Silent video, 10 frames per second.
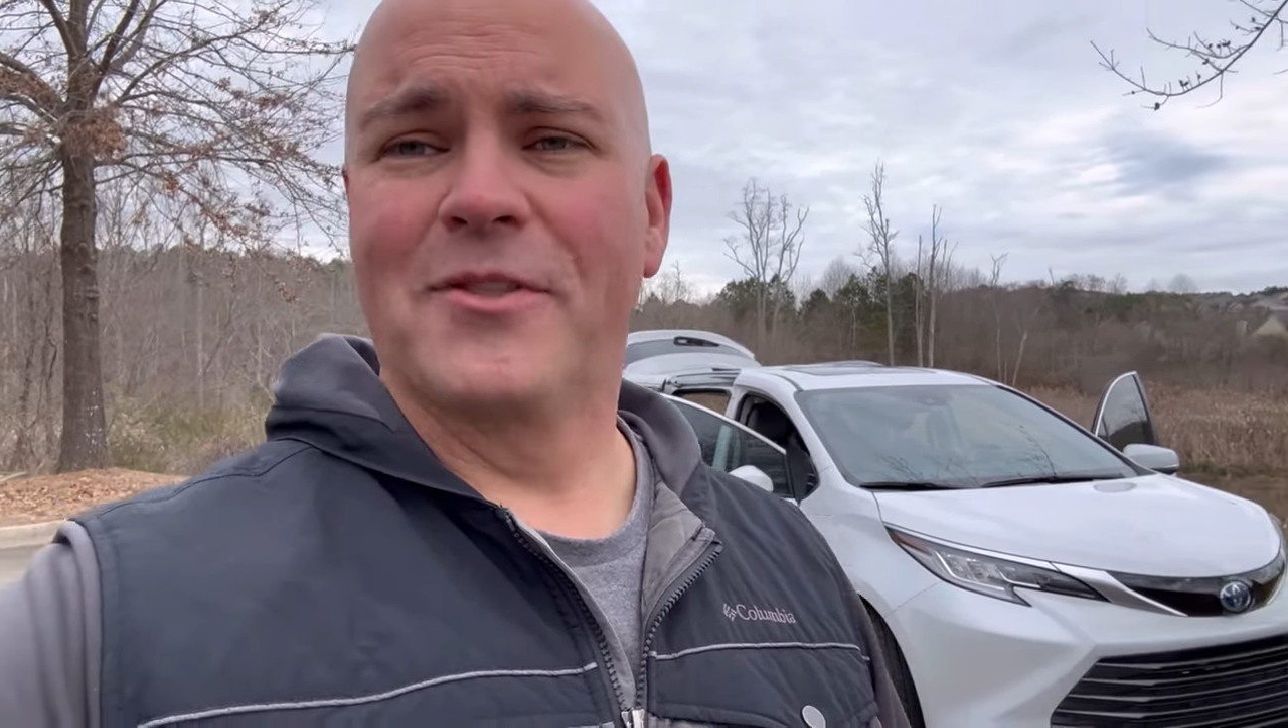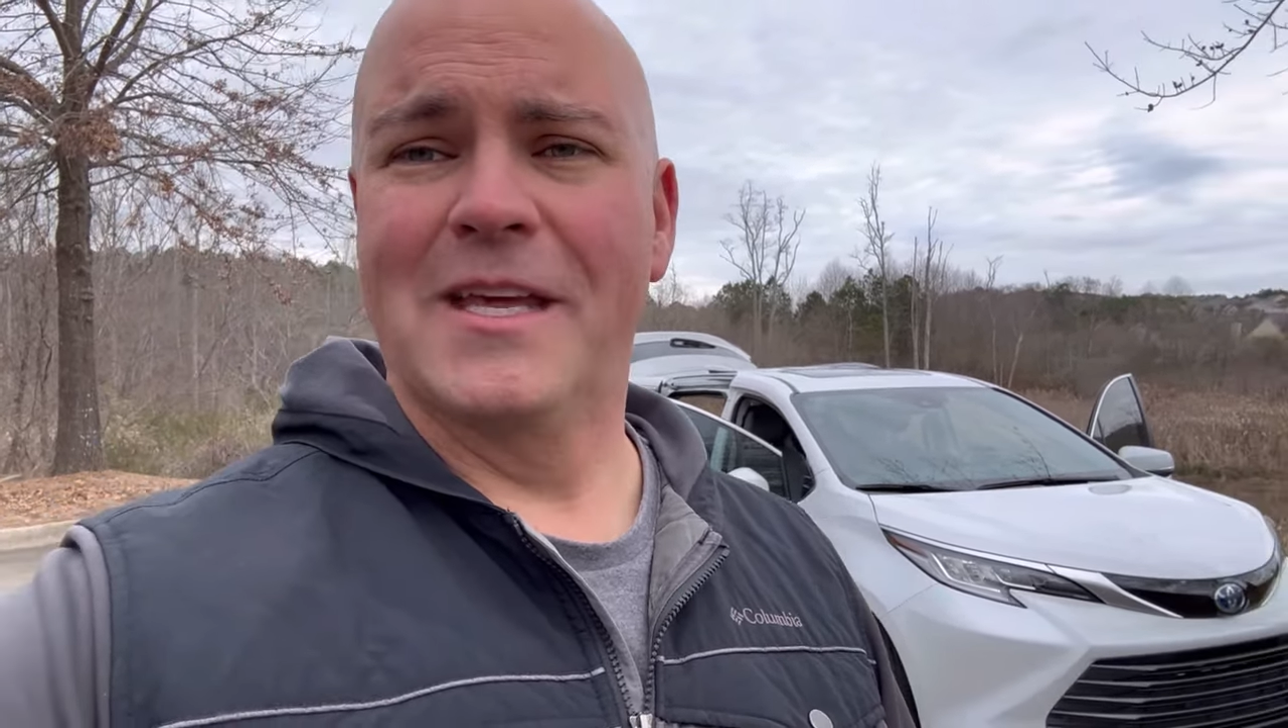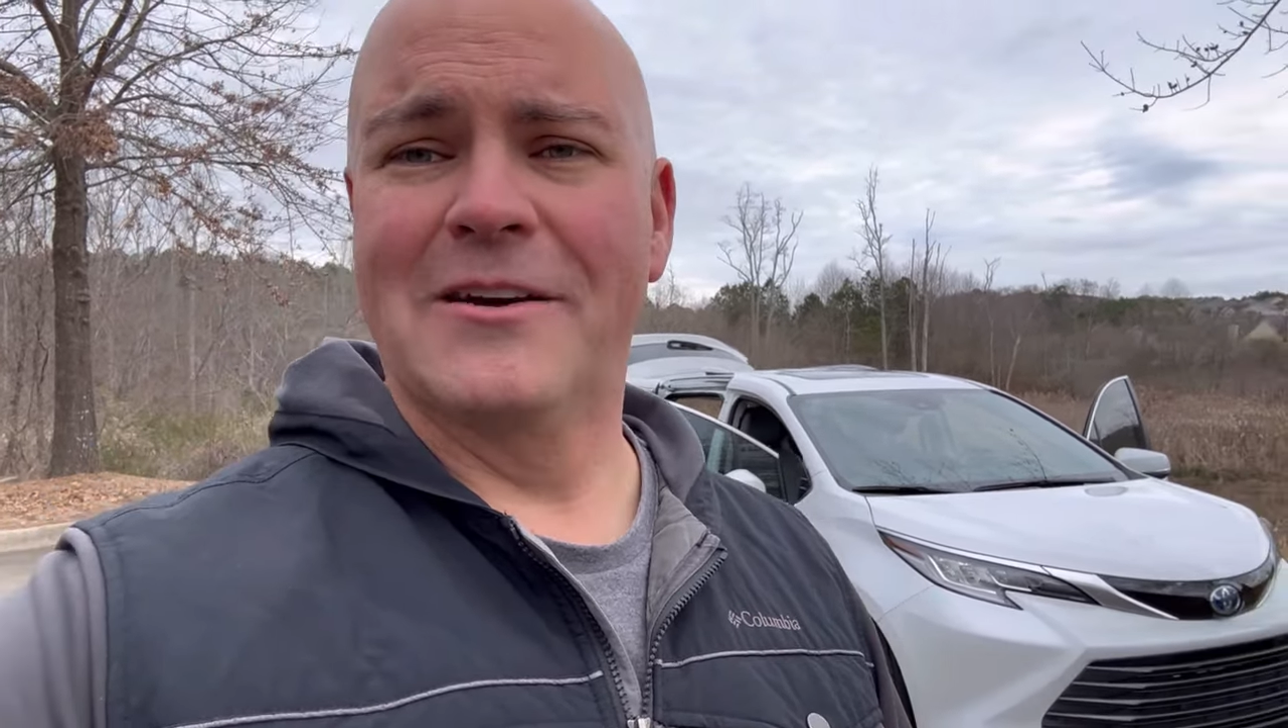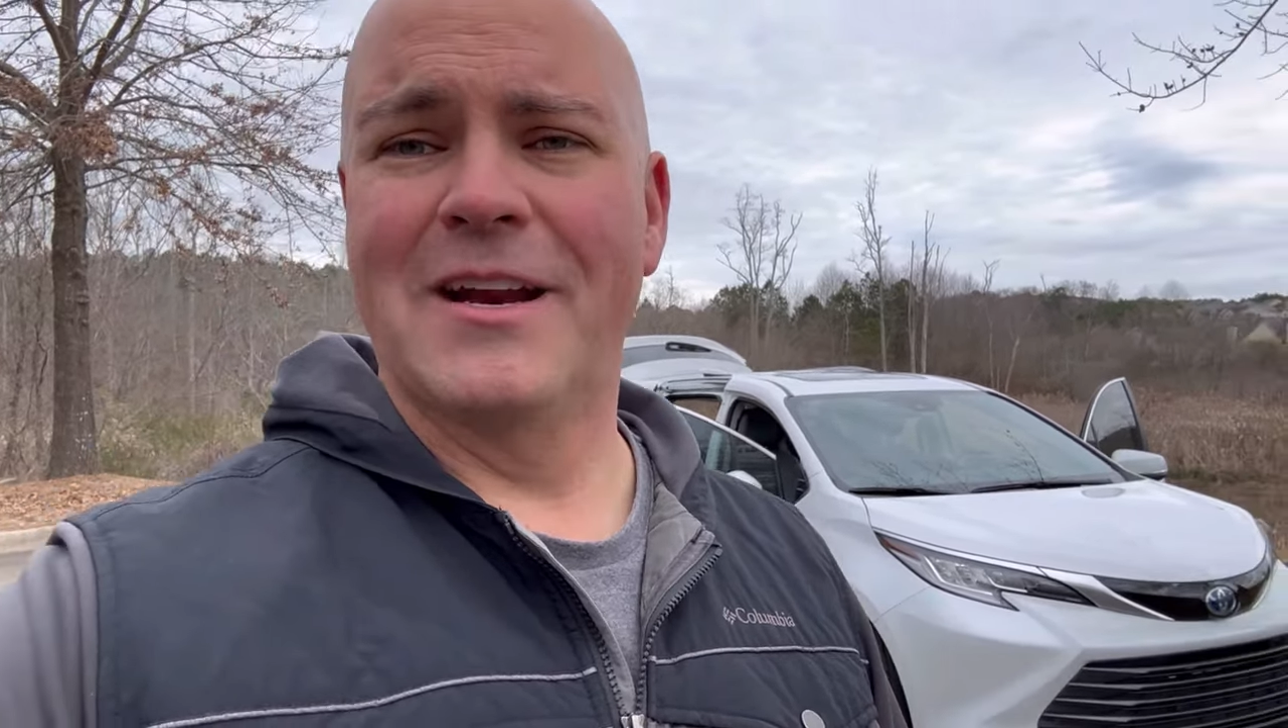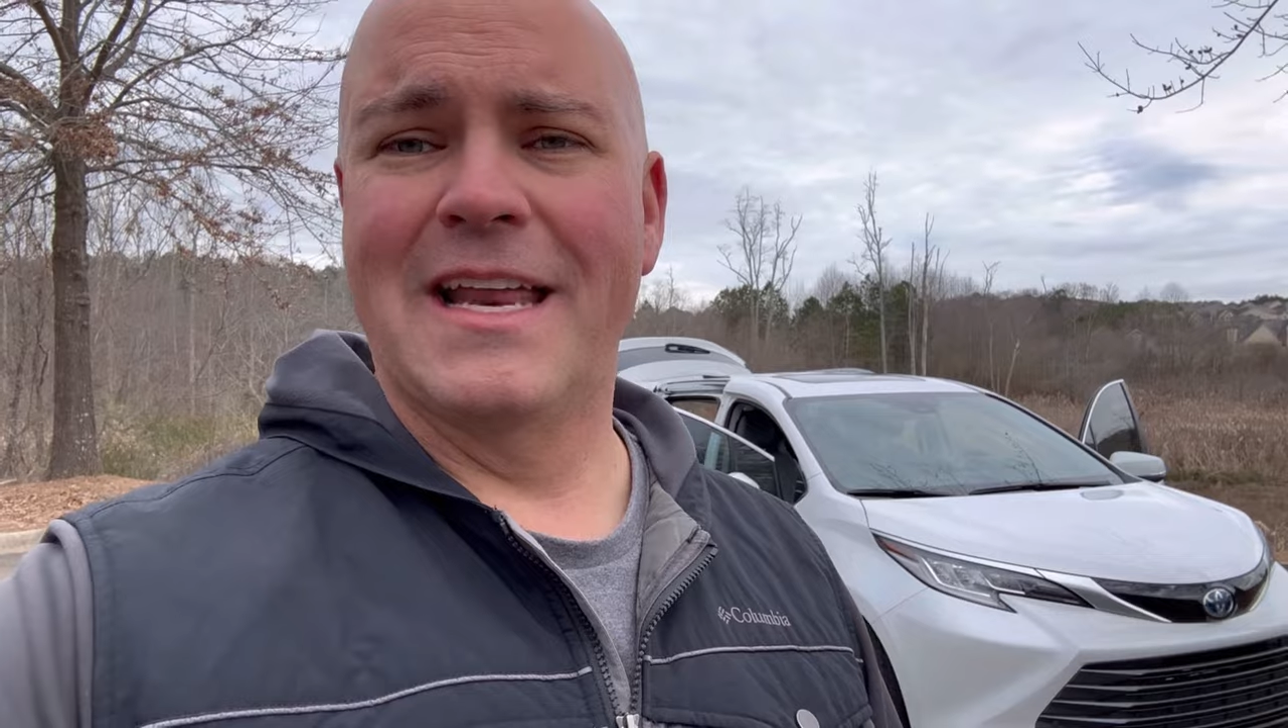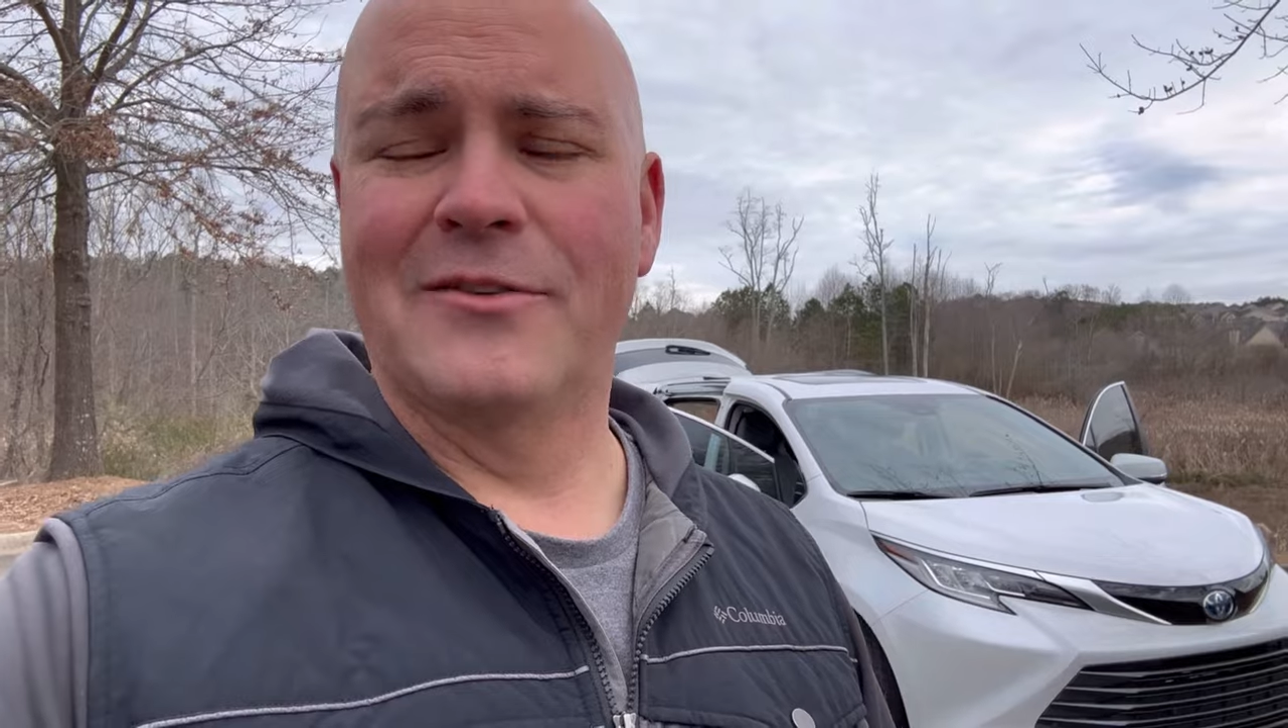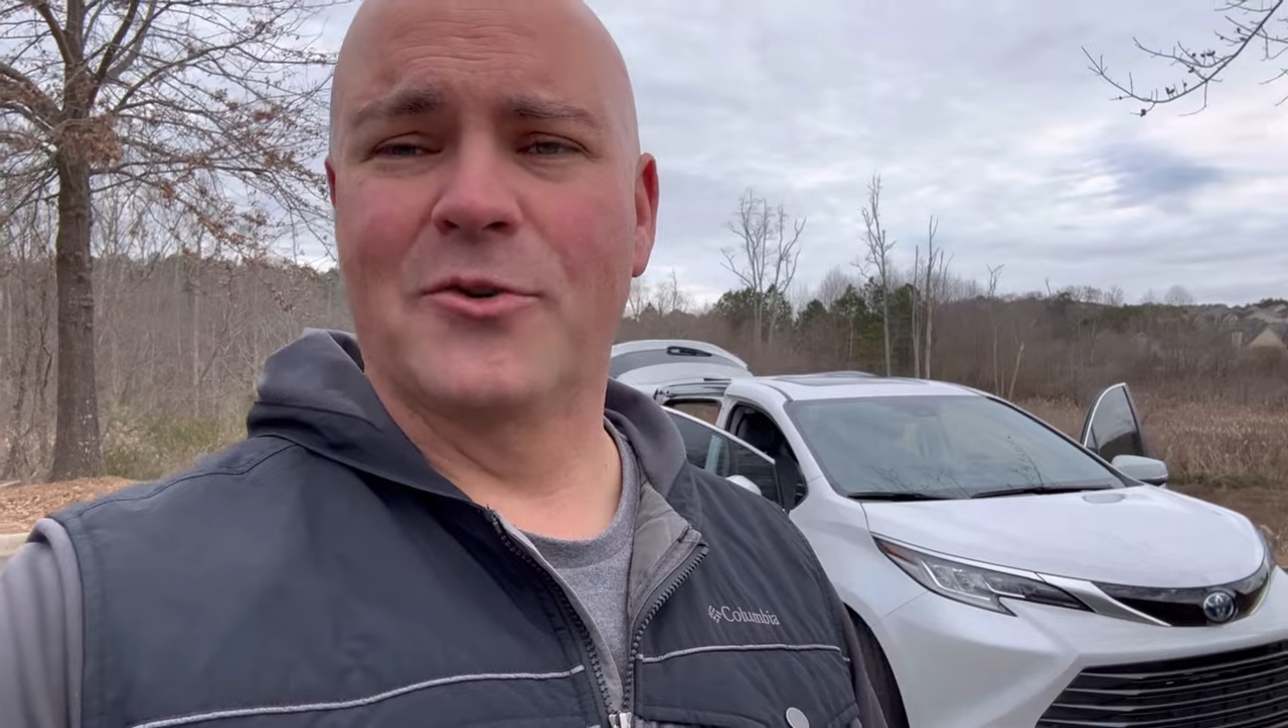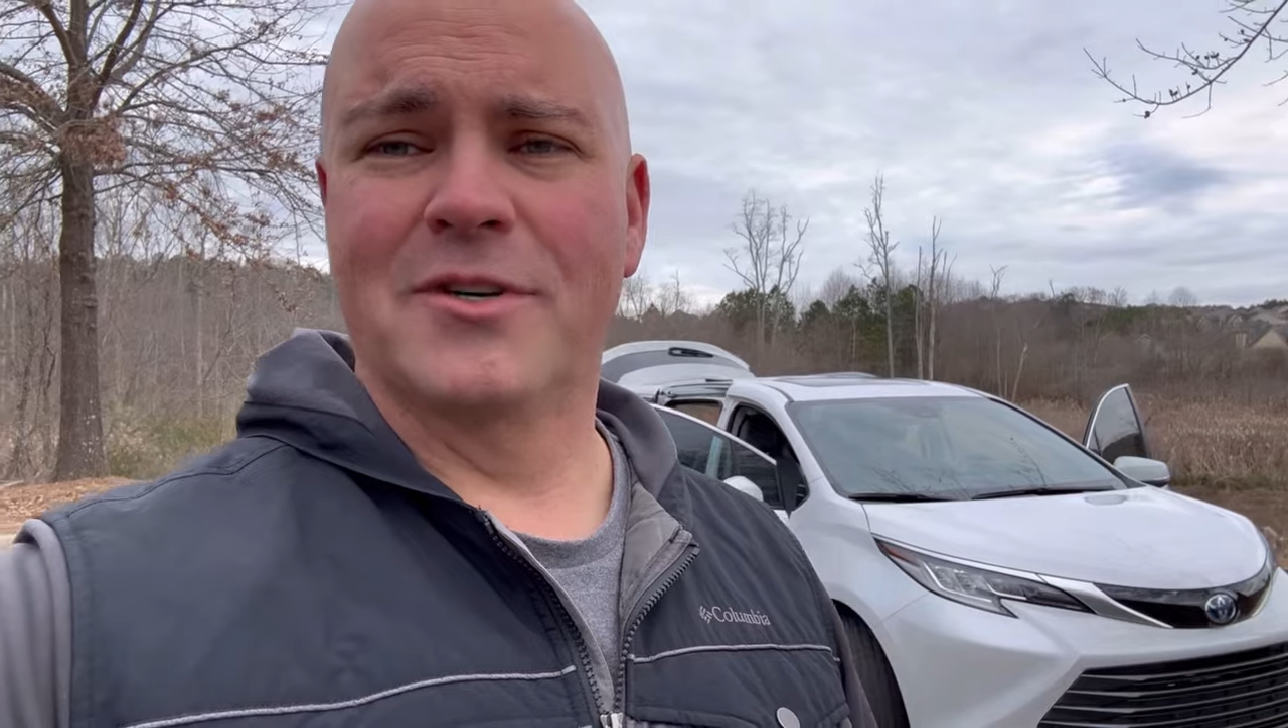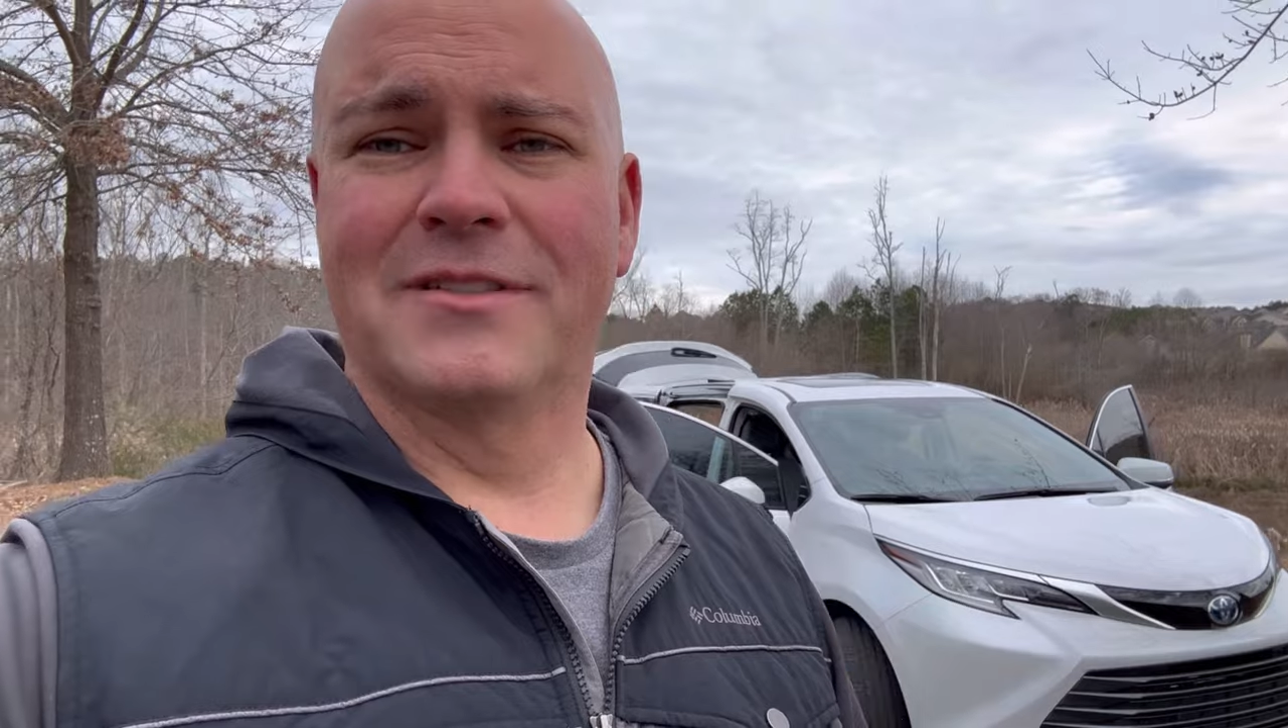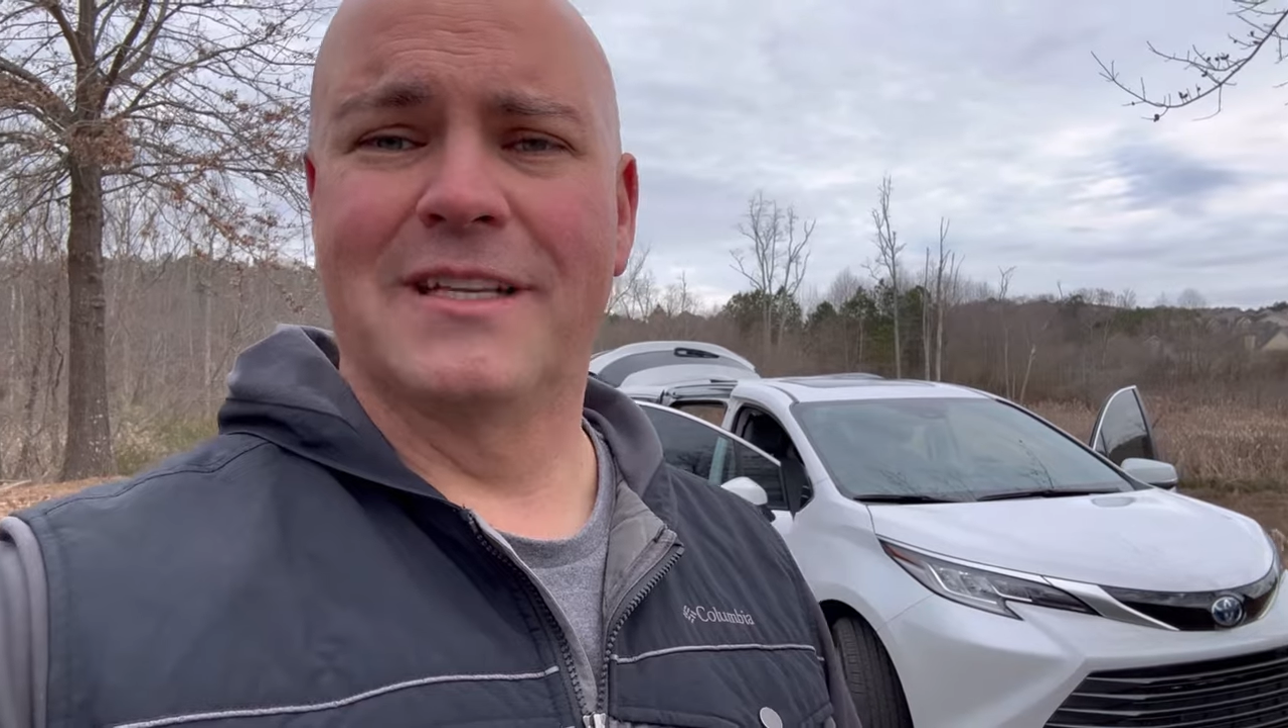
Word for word: the internet in order